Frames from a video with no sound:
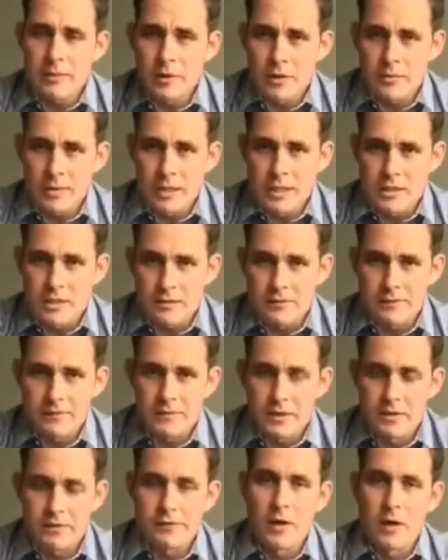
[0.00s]
means of
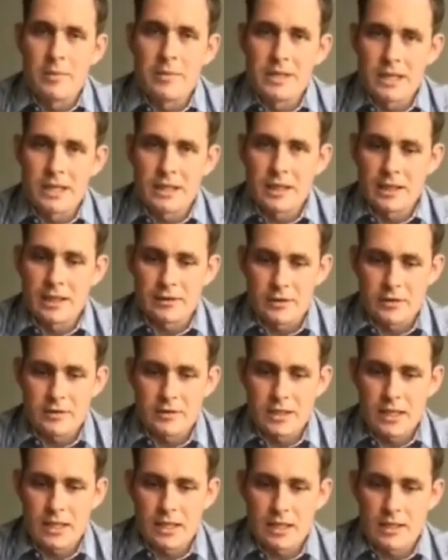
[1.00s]
confirming the connectors
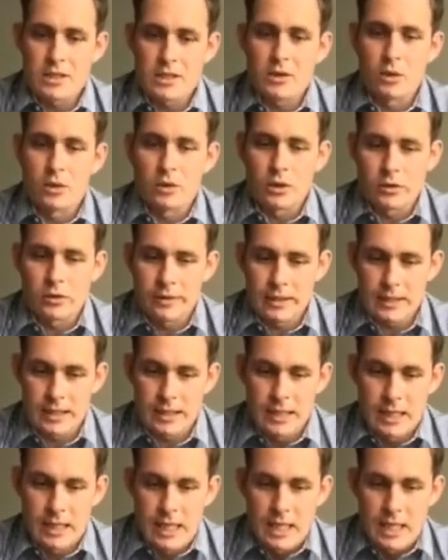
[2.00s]
installed correctly.